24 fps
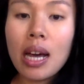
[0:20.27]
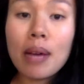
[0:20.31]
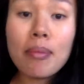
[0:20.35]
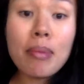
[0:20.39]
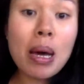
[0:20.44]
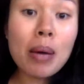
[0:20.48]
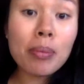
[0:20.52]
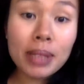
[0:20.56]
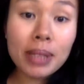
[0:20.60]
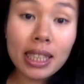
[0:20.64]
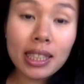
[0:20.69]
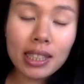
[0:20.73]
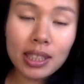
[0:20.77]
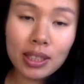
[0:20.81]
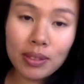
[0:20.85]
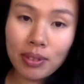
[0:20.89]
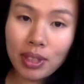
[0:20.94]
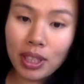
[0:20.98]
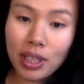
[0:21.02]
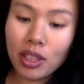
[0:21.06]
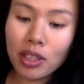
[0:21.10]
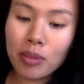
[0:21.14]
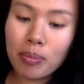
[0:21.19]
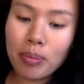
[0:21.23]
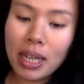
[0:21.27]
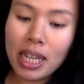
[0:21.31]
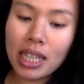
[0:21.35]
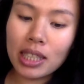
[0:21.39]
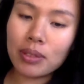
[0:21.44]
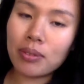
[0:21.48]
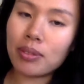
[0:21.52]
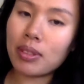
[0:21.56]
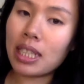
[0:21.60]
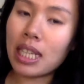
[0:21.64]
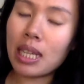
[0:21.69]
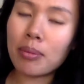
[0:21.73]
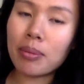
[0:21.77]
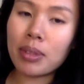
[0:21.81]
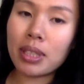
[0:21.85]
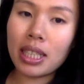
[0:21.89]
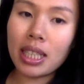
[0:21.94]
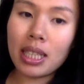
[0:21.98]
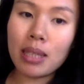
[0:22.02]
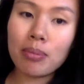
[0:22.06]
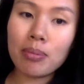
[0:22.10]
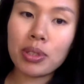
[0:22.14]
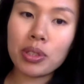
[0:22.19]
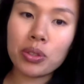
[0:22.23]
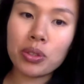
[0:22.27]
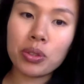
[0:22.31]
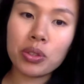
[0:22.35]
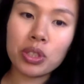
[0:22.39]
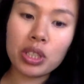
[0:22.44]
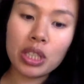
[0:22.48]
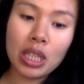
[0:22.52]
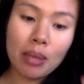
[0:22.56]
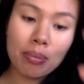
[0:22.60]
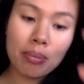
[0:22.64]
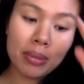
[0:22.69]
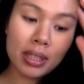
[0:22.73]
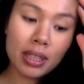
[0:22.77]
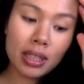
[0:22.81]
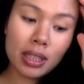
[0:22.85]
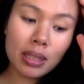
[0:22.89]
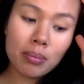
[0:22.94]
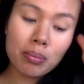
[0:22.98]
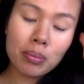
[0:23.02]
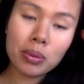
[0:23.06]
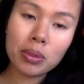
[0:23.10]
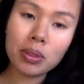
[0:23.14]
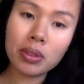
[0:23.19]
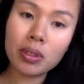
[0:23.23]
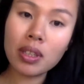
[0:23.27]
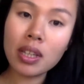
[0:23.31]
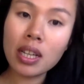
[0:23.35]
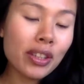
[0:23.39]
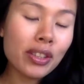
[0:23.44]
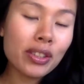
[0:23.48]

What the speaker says: update this video, but as for now, I'm going to keep it short, sharp, and simple.